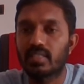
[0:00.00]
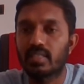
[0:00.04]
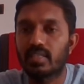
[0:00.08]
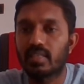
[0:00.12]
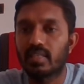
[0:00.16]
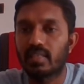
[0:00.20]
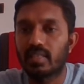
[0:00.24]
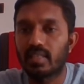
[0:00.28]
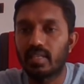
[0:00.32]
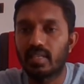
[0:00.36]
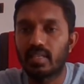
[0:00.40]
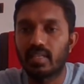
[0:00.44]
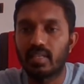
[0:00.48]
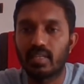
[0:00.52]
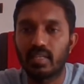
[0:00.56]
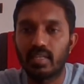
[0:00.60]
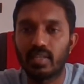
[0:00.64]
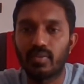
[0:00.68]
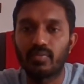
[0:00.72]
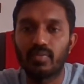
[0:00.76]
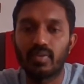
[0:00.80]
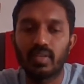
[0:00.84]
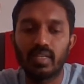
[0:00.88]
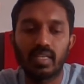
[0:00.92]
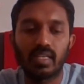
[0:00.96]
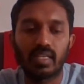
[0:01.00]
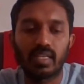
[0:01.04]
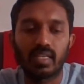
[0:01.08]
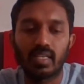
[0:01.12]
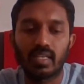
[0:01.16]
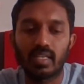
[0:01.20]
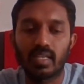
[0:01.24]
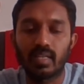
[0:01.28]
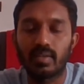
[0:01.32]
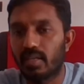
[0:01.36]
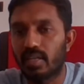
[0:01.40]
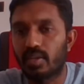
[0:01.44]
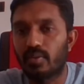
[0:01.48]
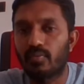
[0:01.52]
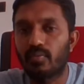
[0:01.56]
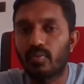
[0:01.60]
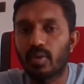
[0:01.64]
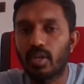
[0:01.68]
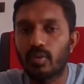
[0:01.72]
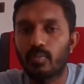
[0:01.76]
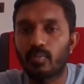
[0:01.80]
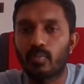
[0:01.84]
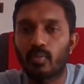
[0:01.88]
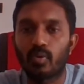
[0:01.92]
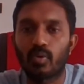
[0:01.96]
then definitely
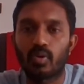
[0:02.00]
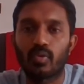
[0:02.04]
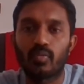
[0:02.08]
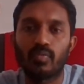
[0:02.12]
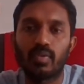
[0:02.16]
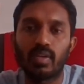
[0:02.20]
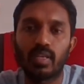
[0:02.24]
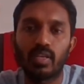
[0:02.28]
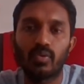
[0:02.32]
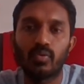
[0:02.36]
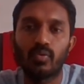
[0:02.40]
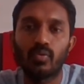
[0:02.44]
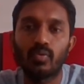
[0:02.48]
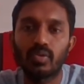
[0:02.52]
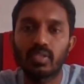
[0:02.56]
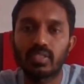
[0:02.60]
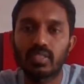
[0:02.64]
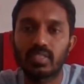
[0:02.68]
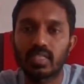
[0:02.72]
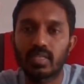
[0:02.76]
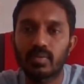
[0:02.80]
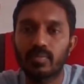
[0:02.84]
f5 pawn will lose the